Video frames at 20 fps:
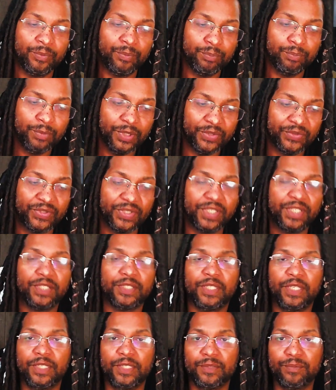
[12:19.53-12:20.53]

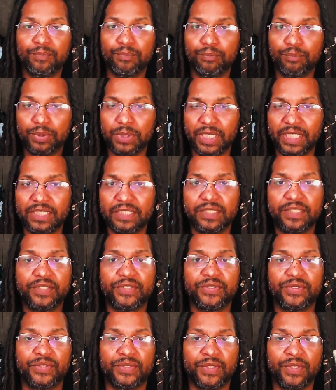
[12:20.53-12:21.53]
music and
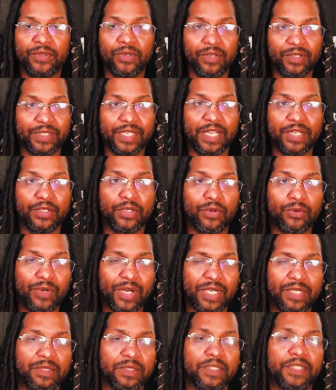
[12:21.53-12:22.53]
playlists and all that
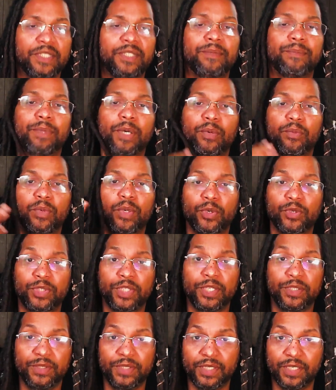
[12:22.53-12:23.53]
correctly, but we'll
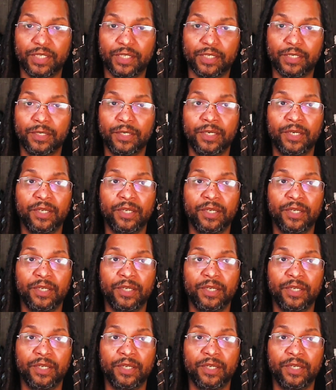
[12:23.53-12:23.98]
get there.